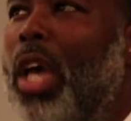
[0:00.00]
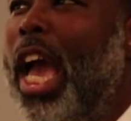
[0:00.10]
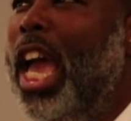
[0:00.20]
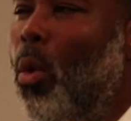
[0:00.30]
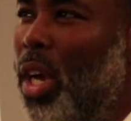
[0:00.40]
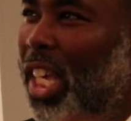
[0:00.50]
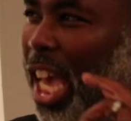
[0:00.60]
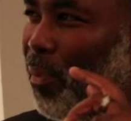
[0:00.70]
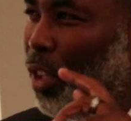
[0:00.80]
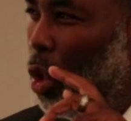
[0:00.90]
He will
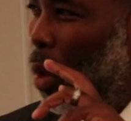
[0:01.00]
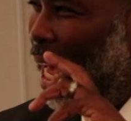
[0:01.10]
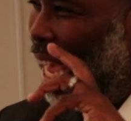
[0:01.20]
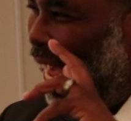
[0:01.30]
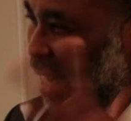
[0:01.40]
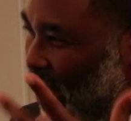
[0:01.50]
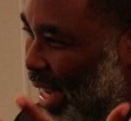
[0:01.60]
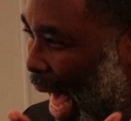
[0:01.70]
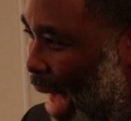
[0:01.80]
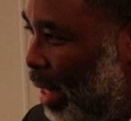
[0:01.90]
give you an
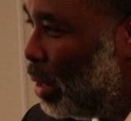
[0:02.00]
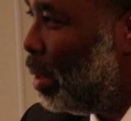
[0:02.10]
insight